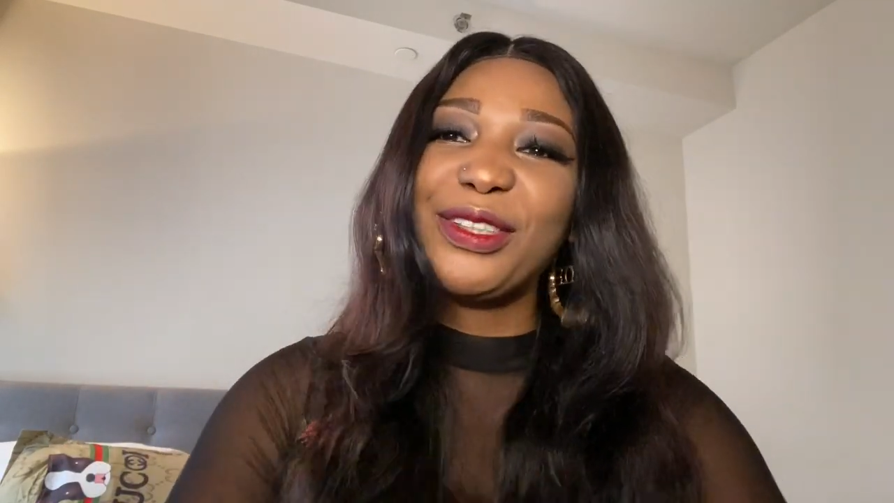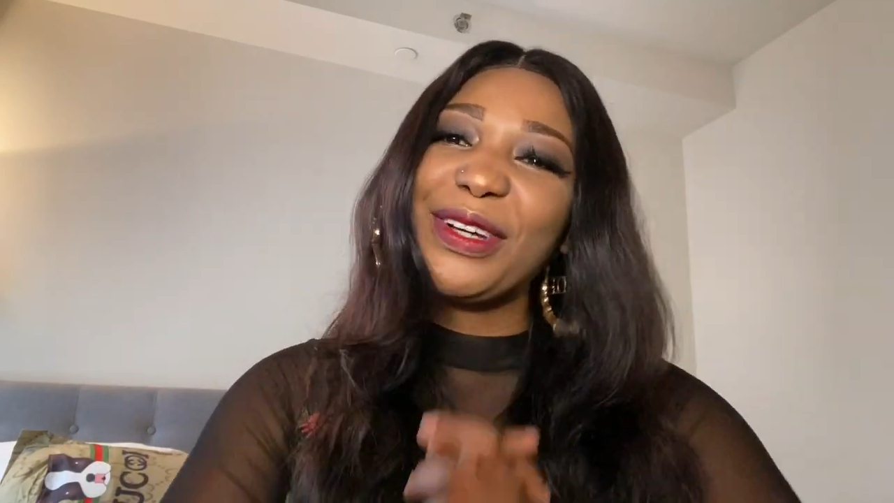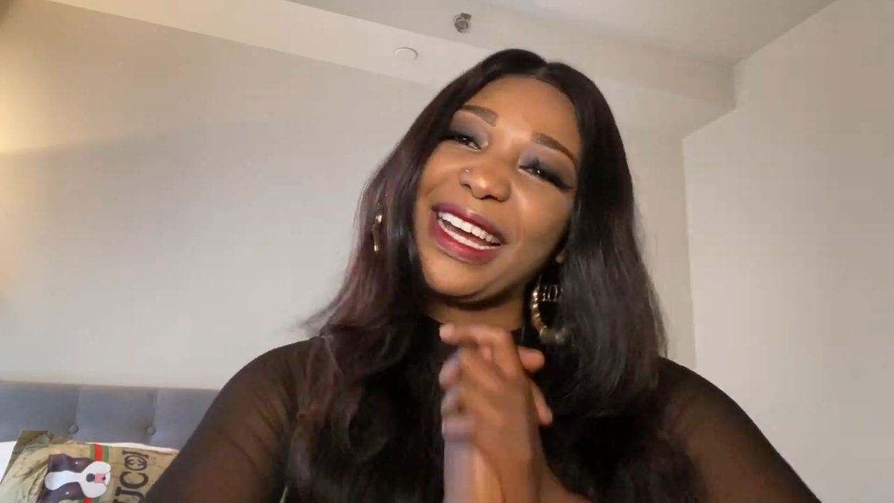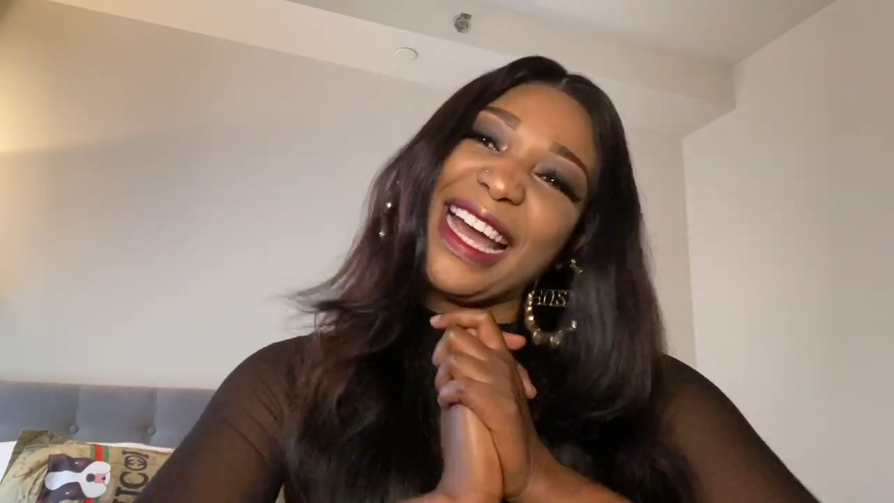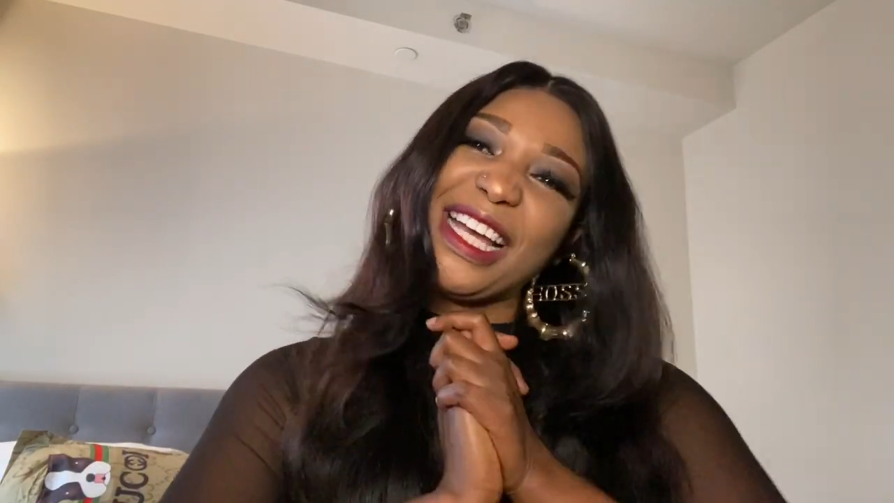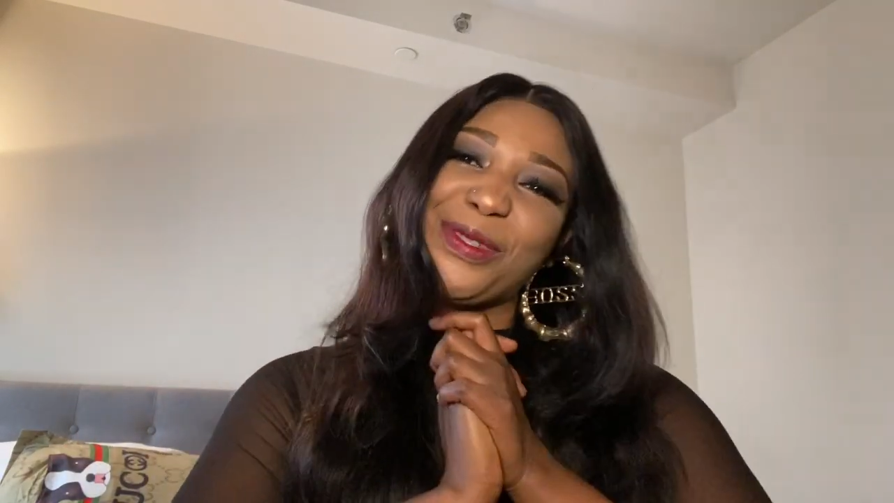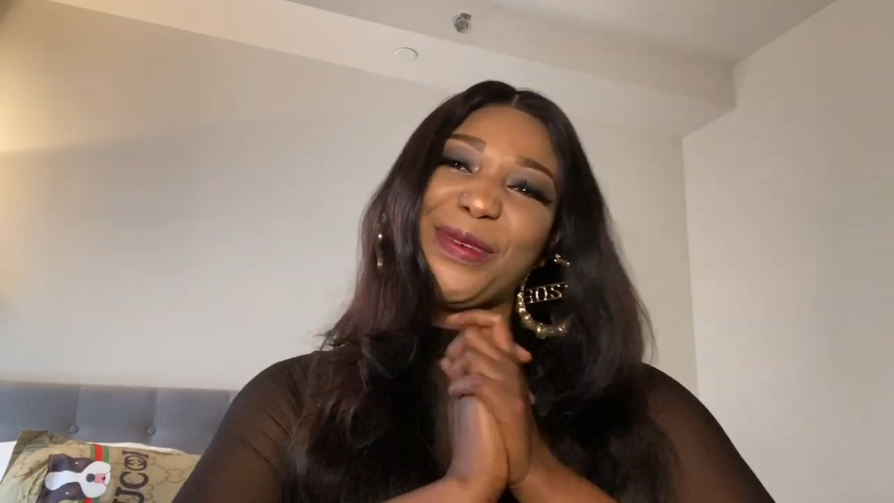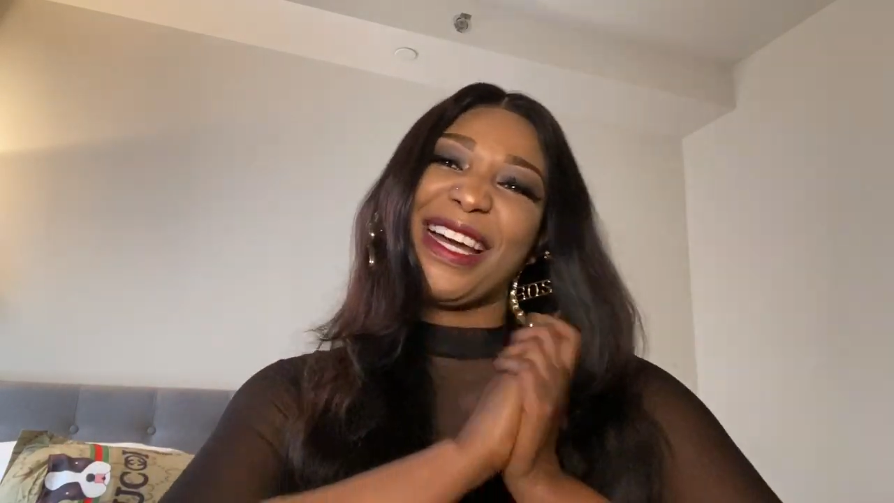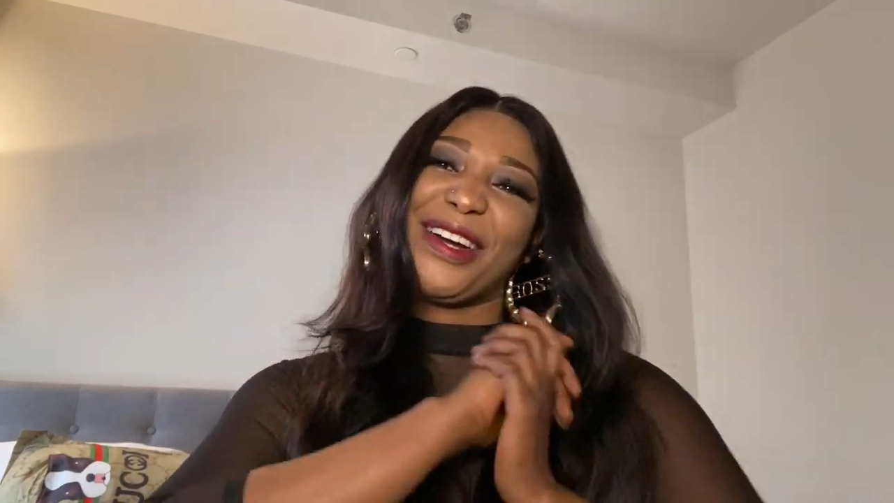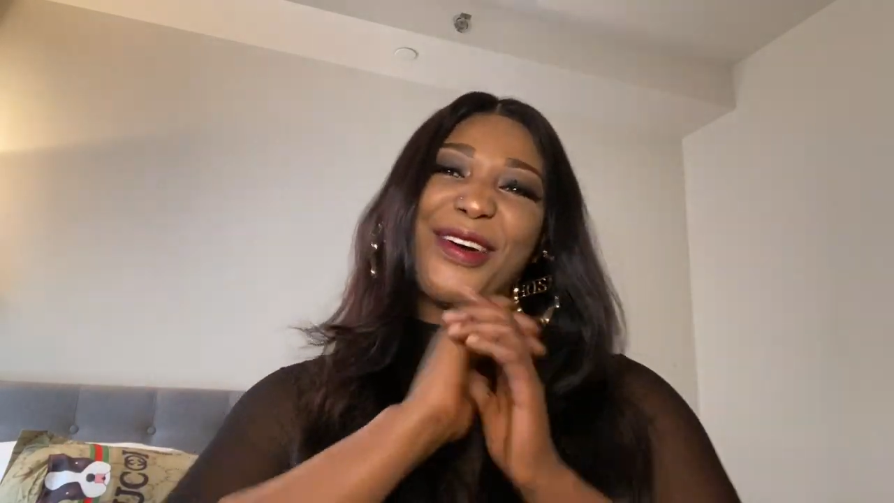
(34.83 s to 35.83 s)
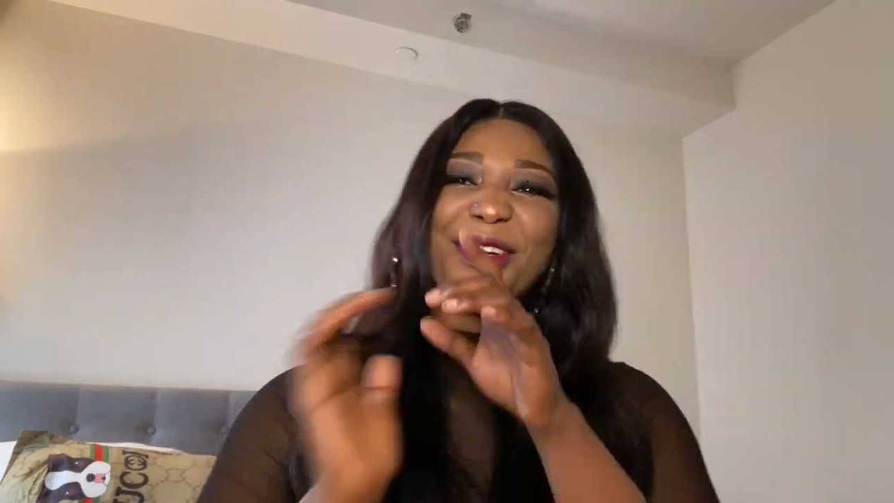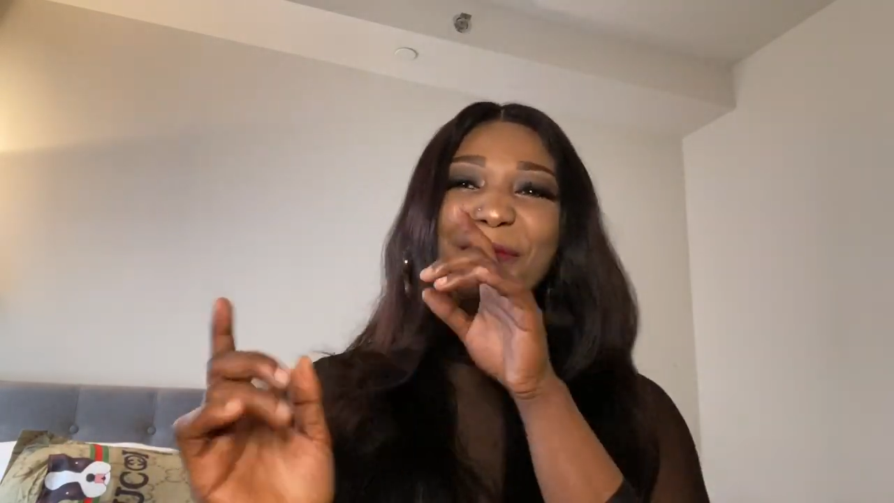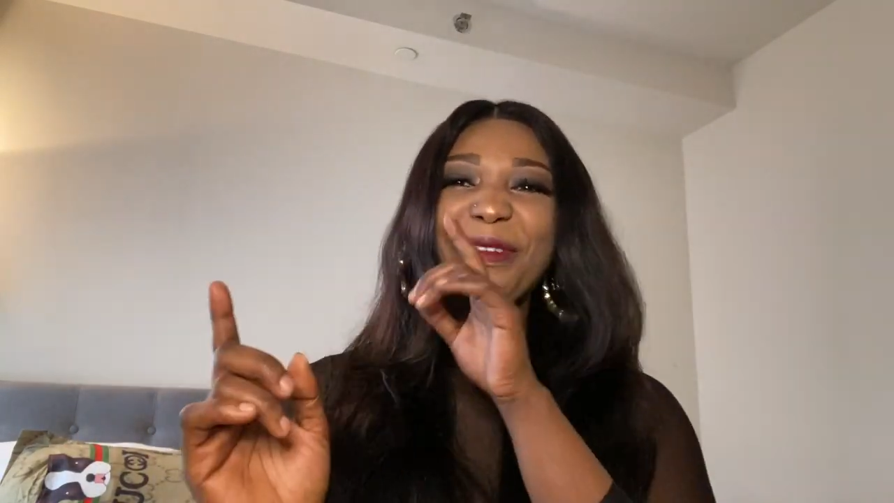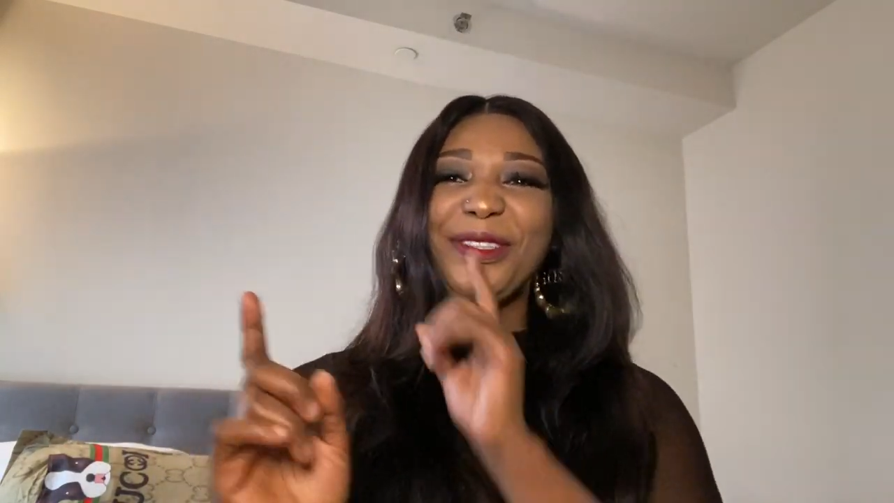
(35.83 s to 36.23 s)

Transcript: So guys, we are gonna be